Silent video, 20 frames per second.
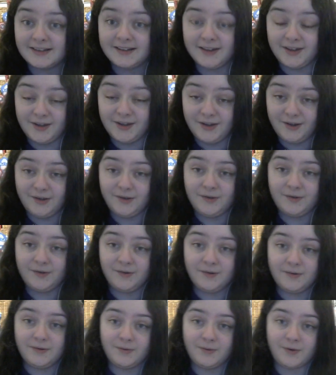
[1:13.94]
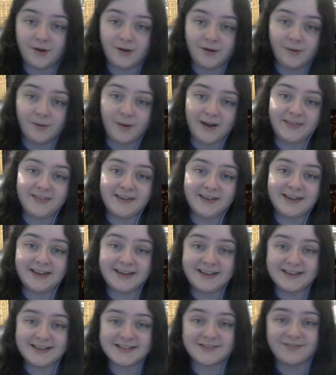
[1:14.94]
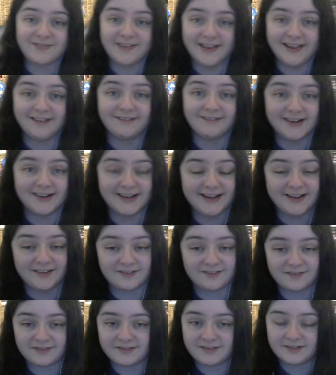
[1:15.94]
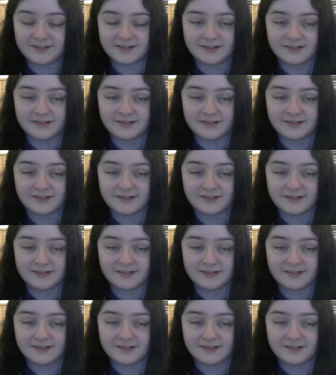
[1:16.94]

You know, I think he is feeling relief.